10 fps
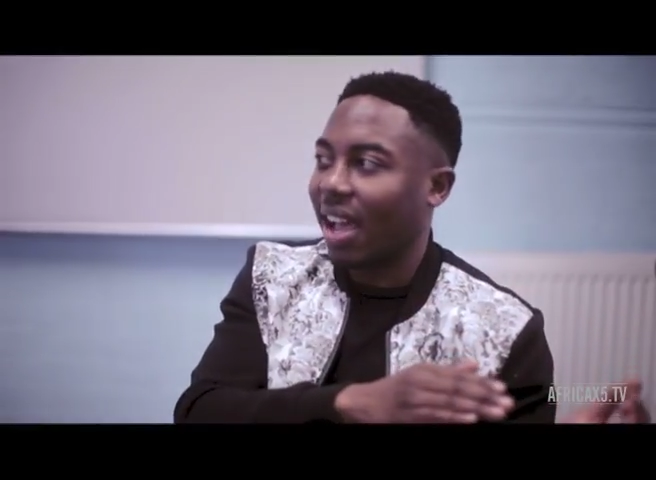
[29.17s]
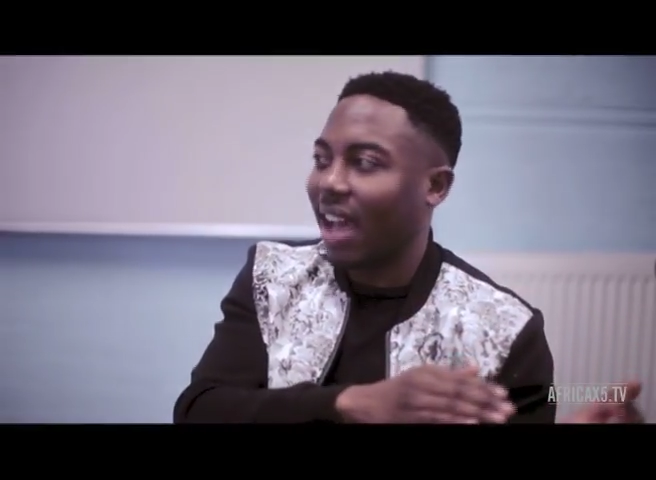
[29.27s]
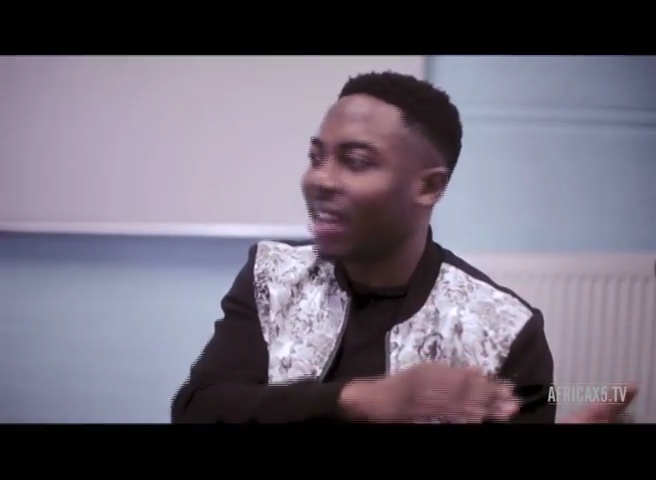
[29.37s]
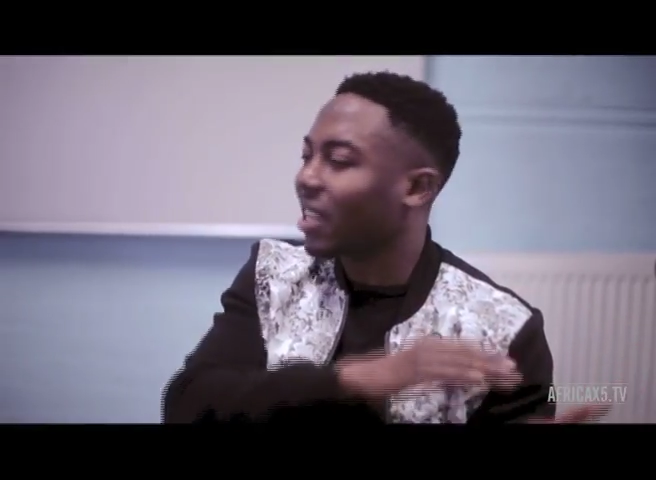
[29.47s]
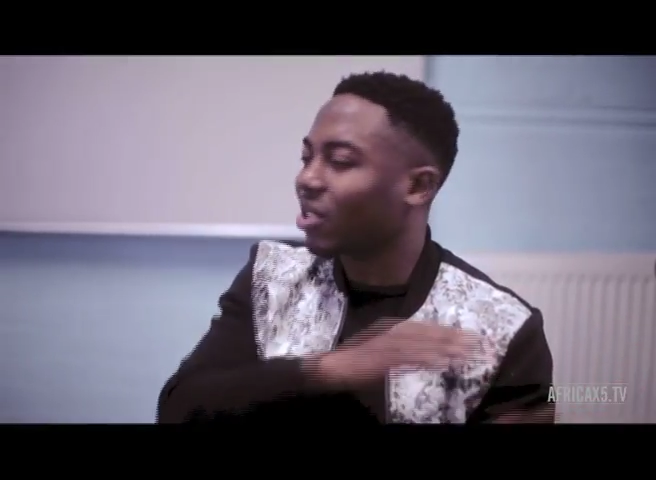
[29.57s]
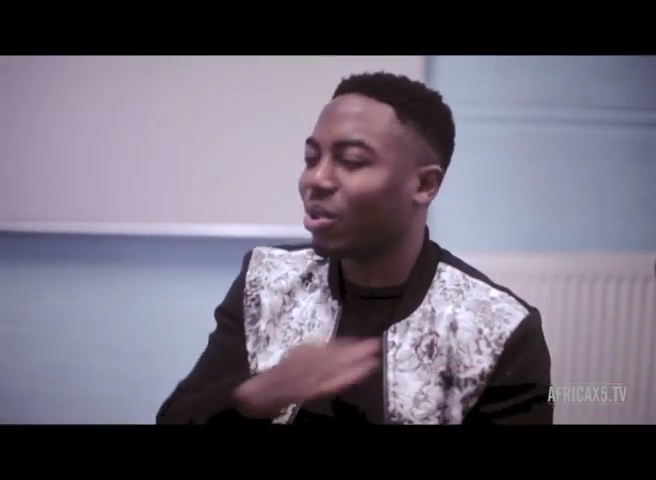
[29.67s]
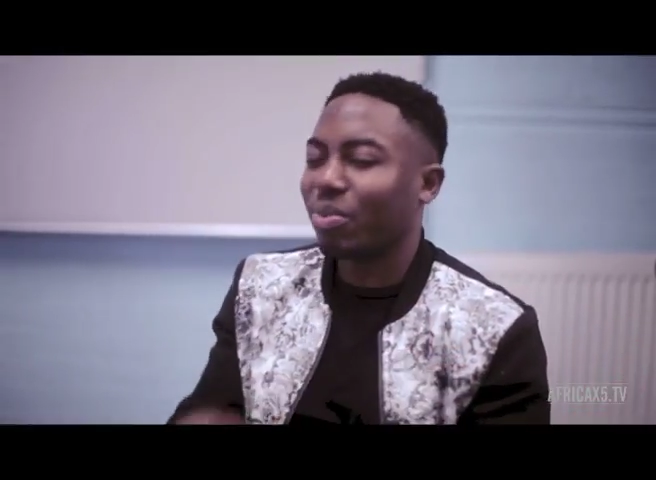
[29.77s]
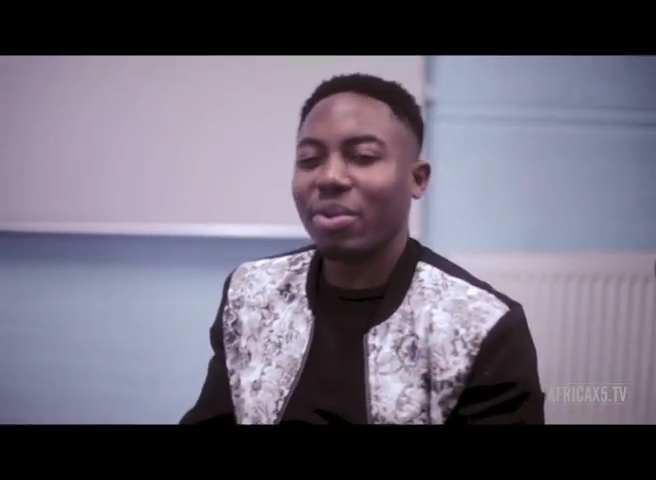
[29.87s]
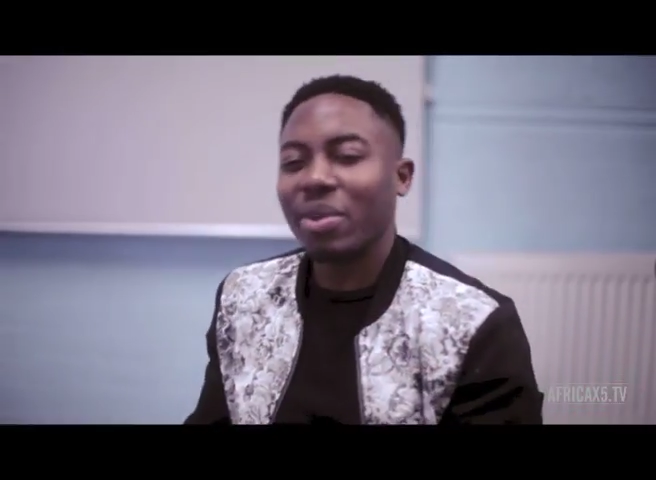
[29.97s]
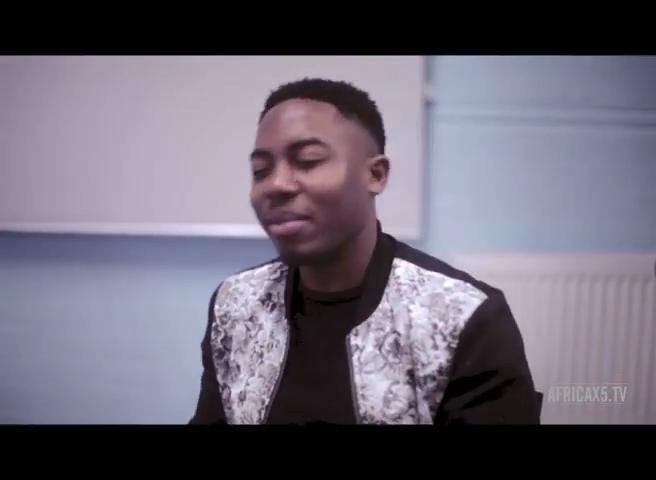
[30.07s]
And it gets to a
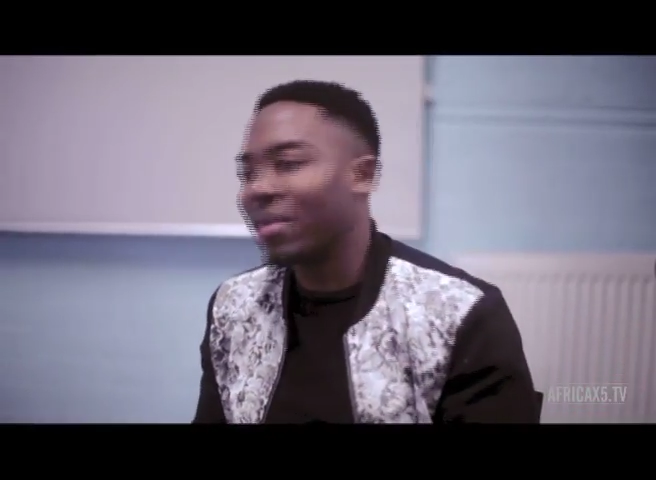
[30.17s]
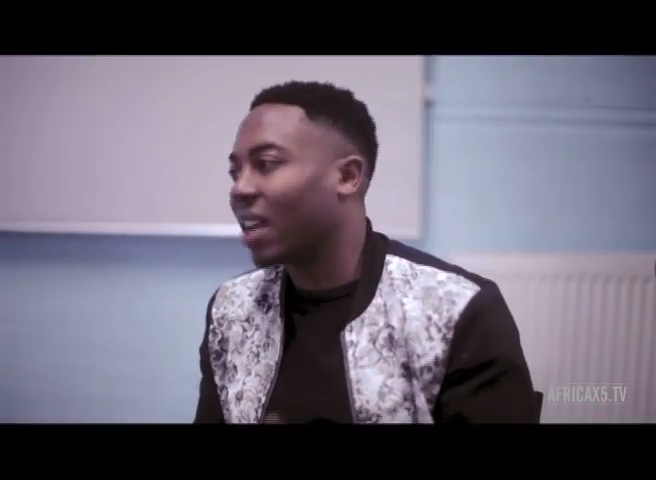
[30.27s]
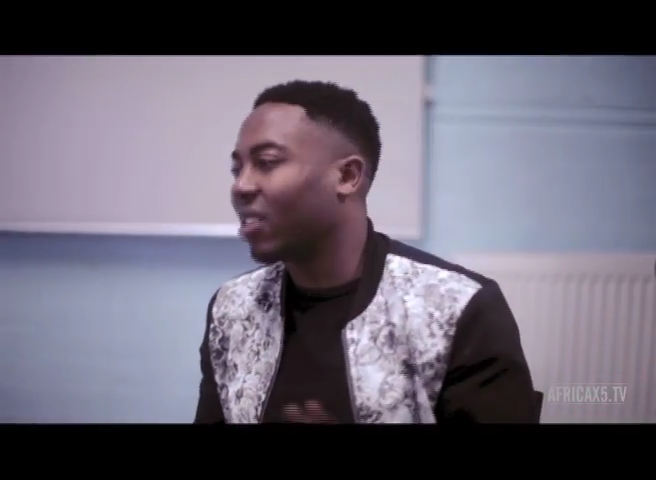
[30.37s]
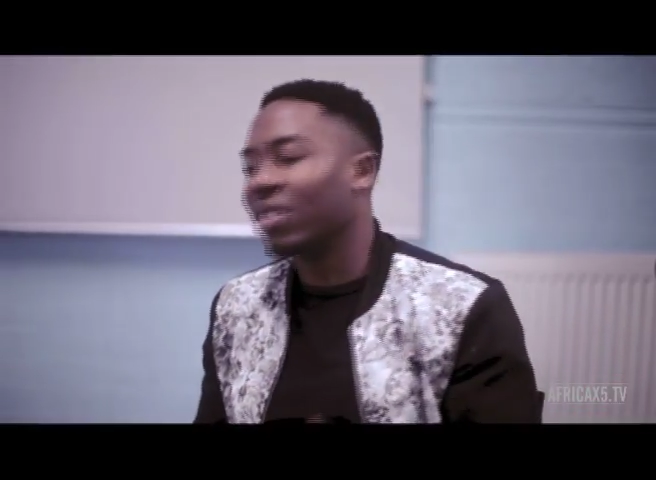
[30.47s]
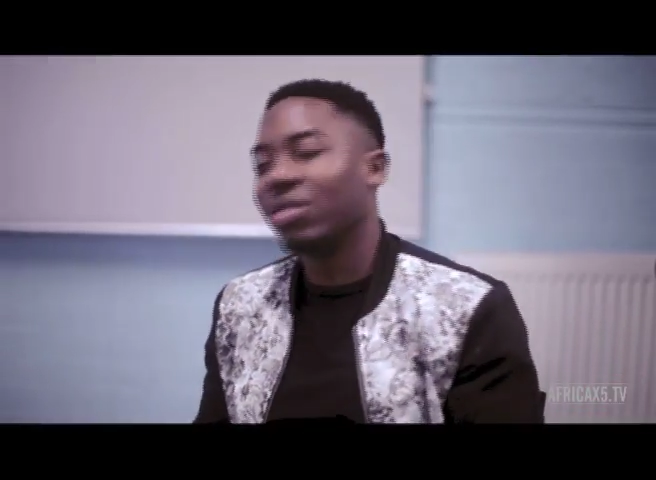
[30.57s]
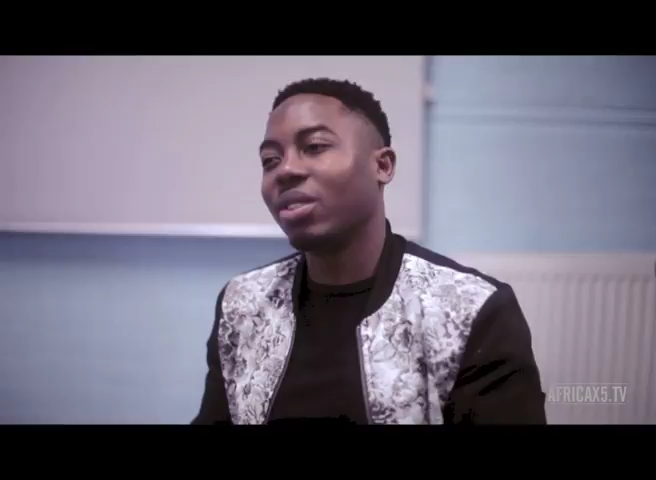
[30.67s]
point where I'm like, no,